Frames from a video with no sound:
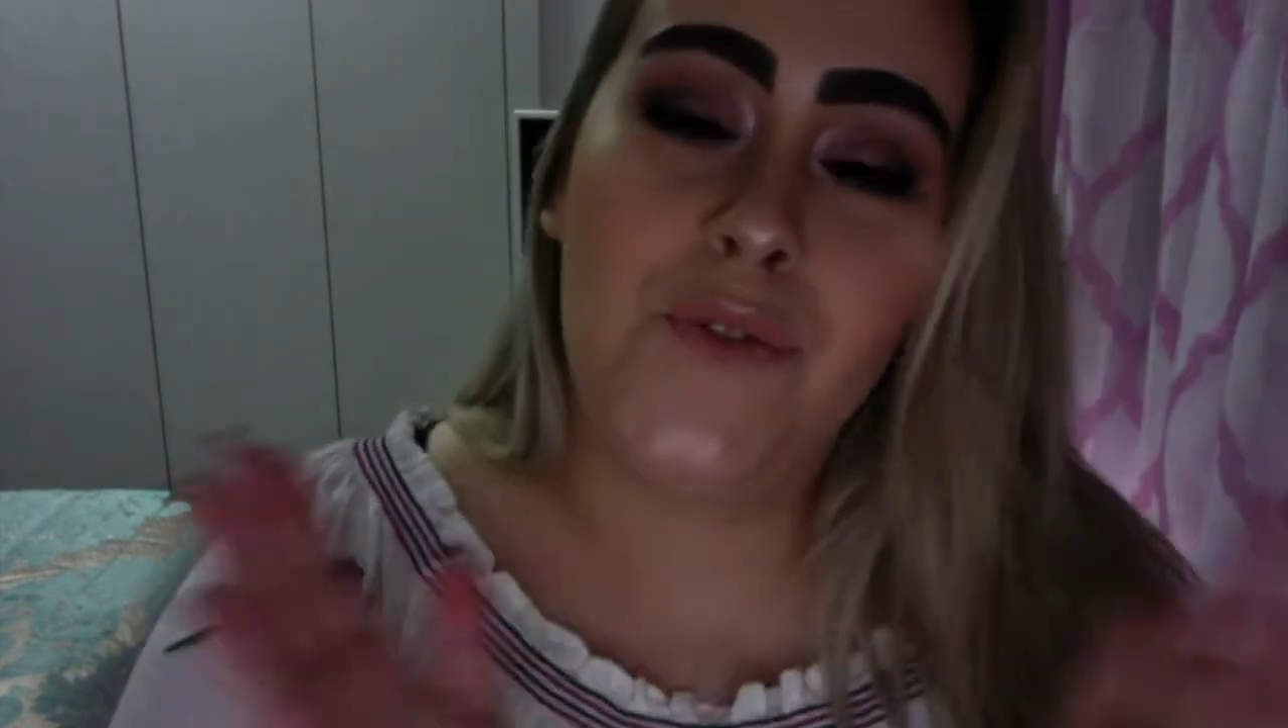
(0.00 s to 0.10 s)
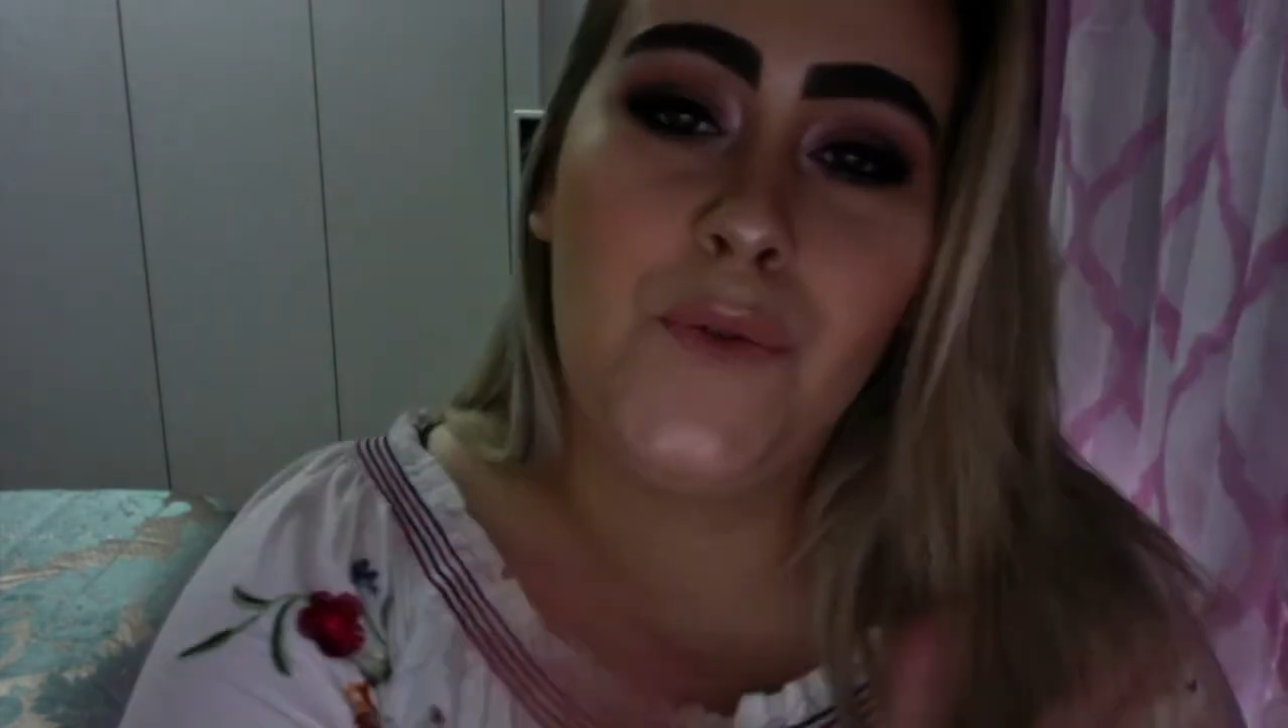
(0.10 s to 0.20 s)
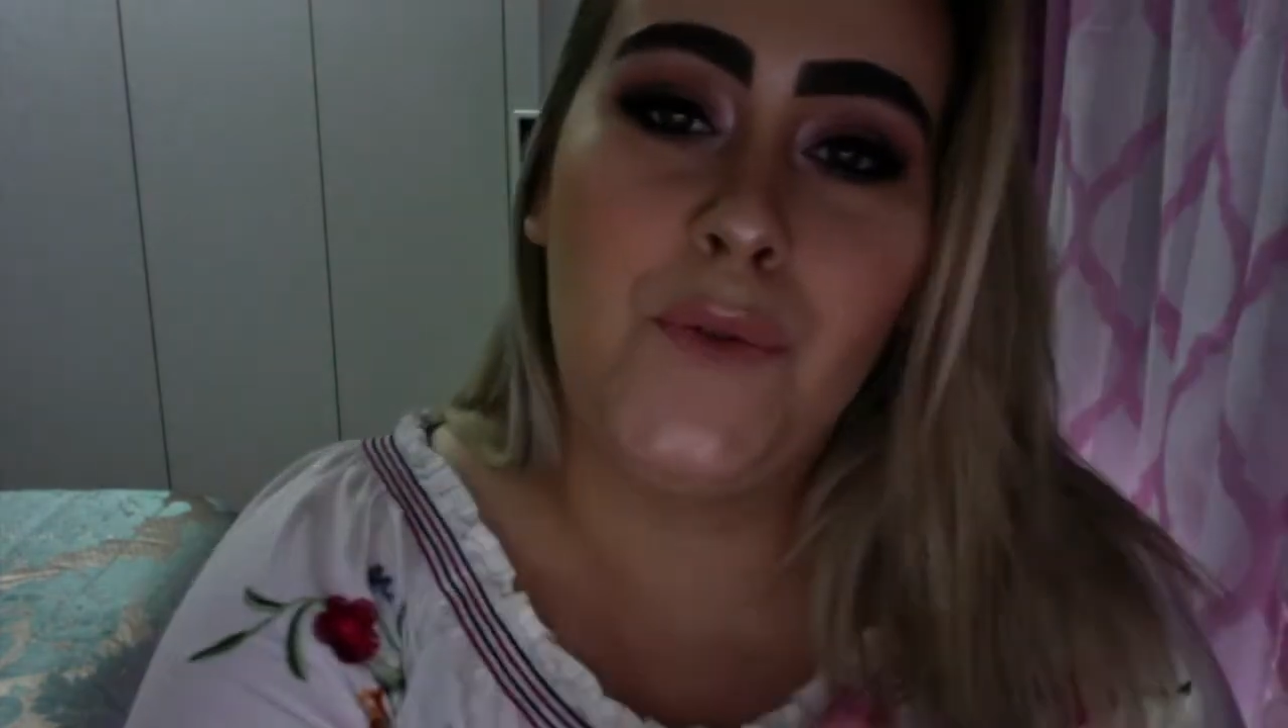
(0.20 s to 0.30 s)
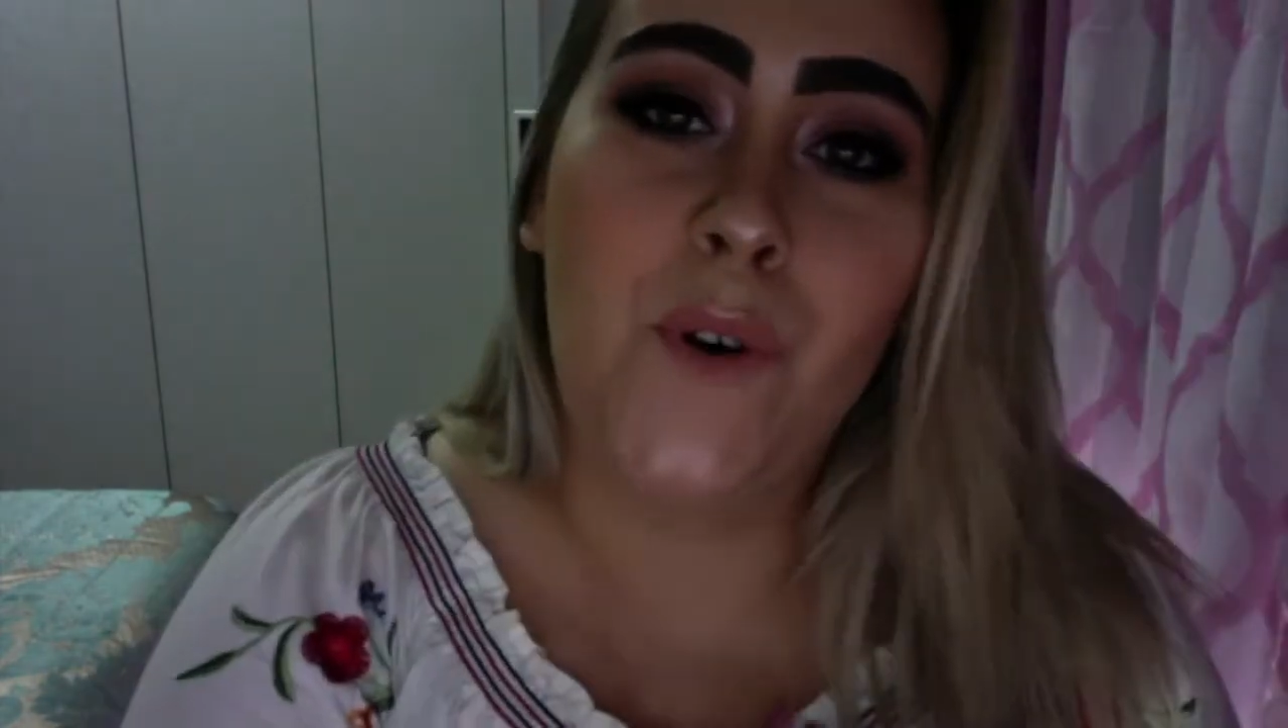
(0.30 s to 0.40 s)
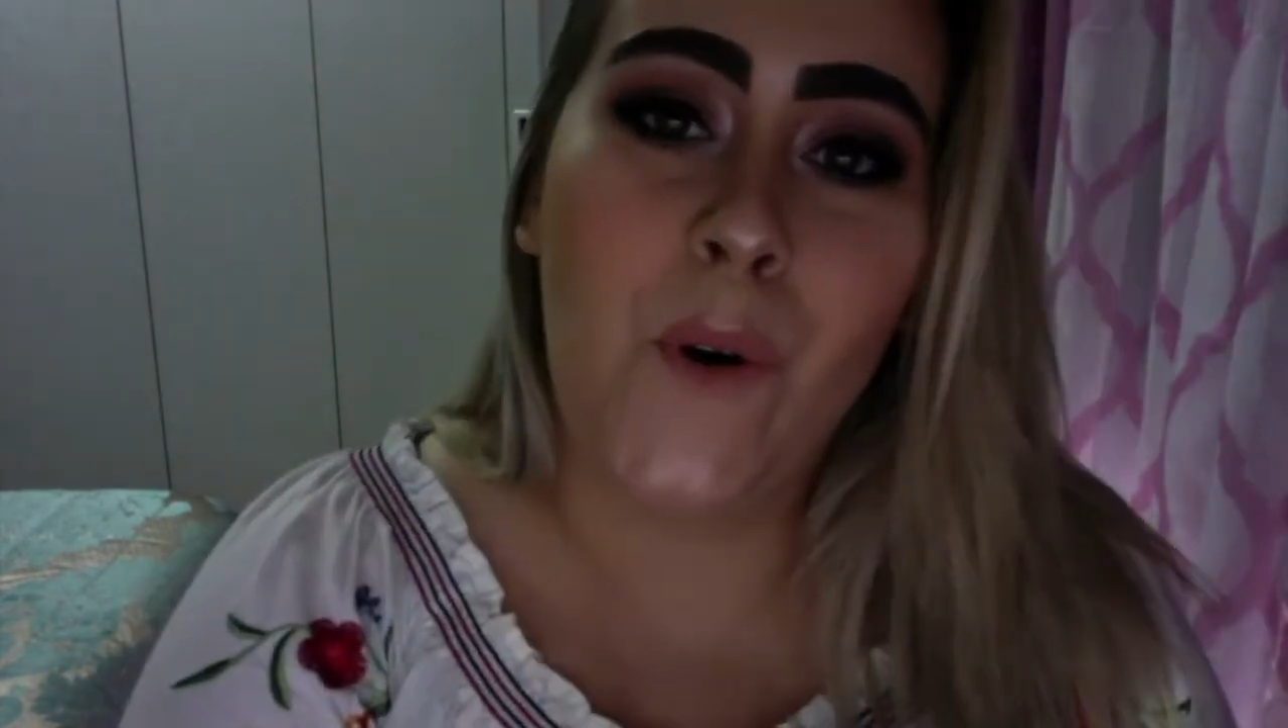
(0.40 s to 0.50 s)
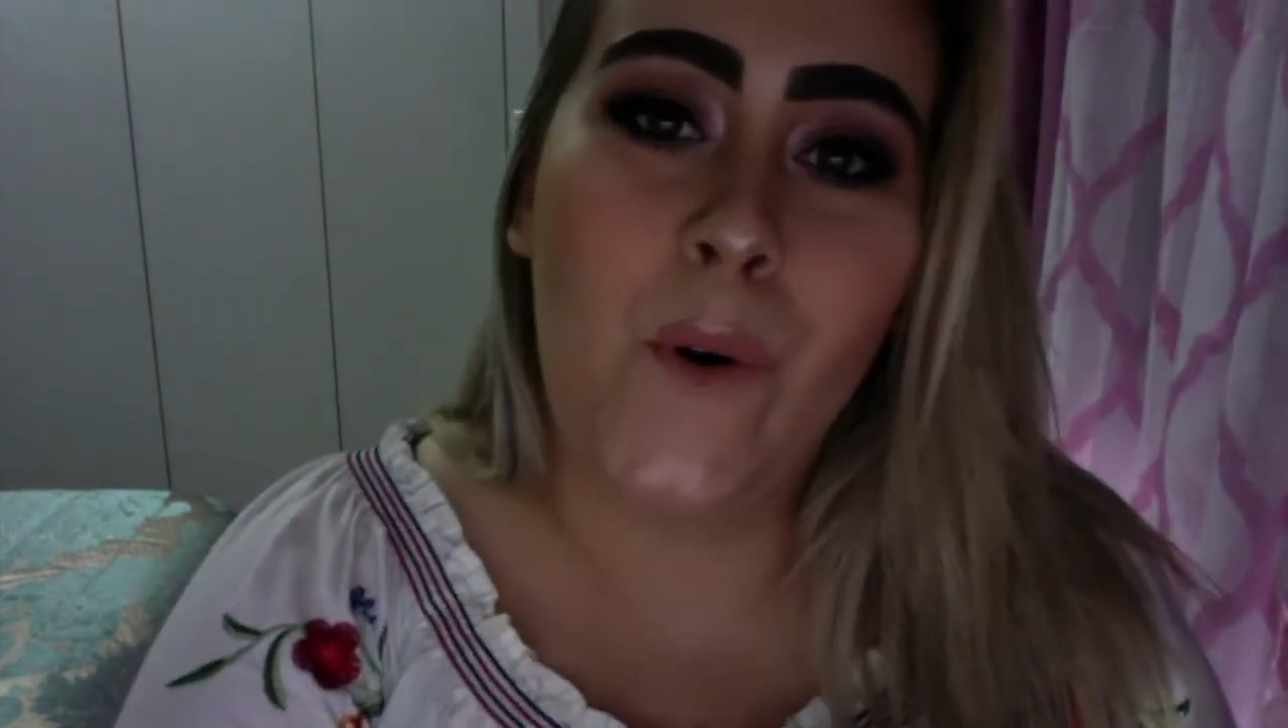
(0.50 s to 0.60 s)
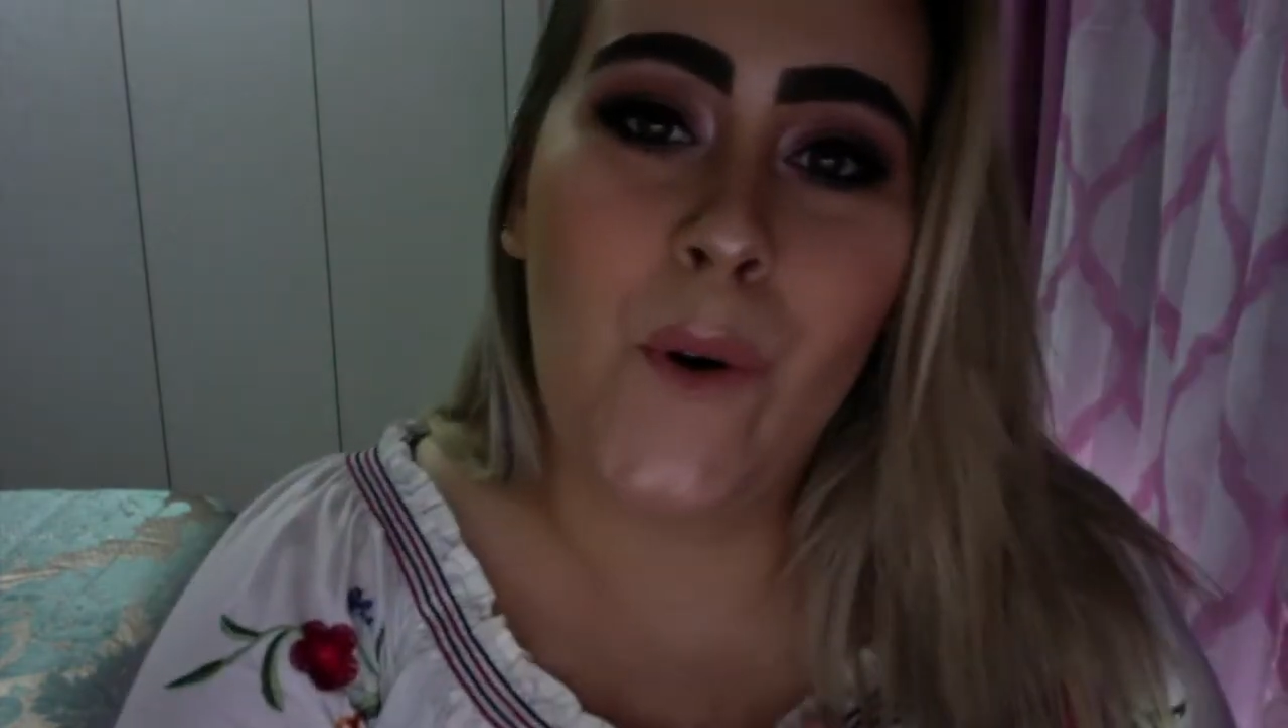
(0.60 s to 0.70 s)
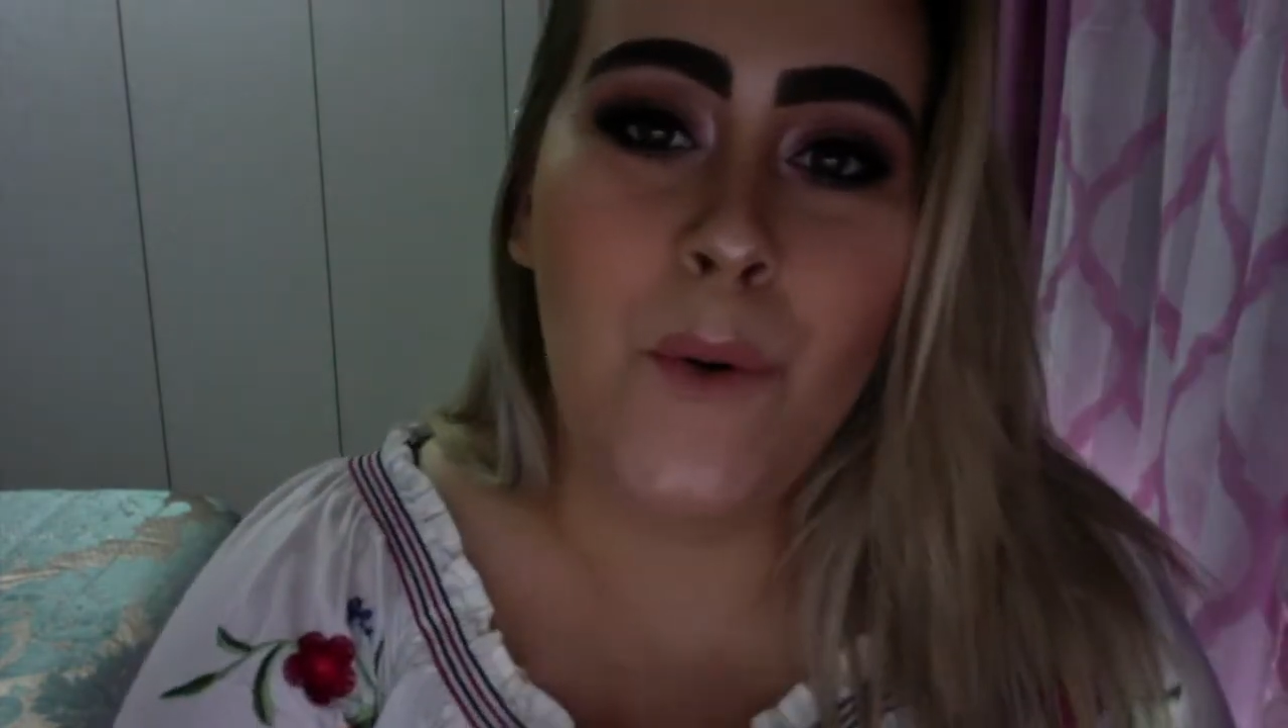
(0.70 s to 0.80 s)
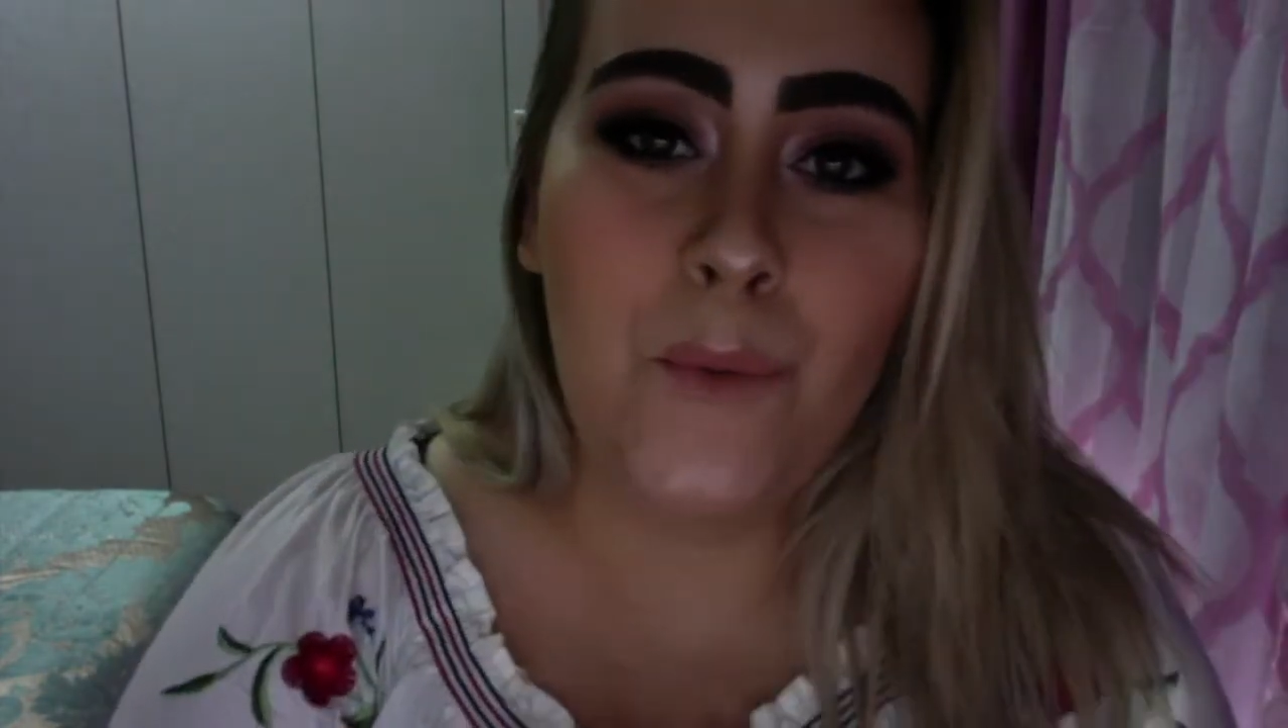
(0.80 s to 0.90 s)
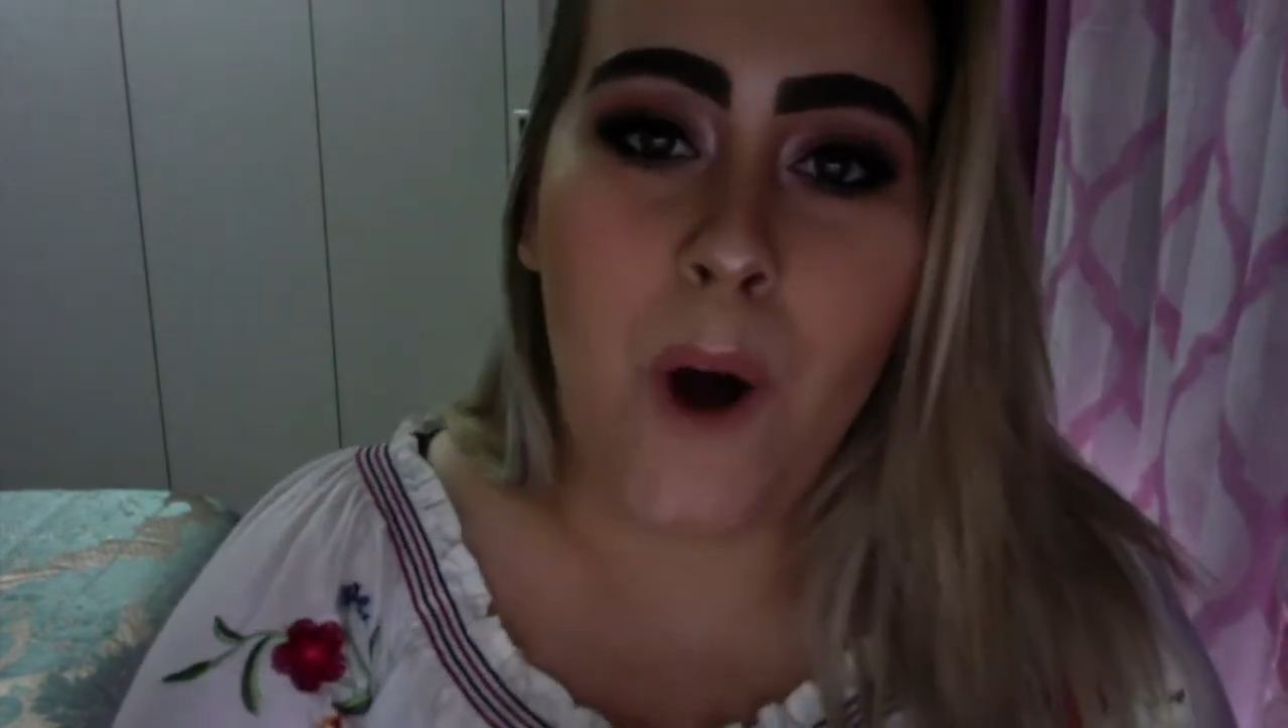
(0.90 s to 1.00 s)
for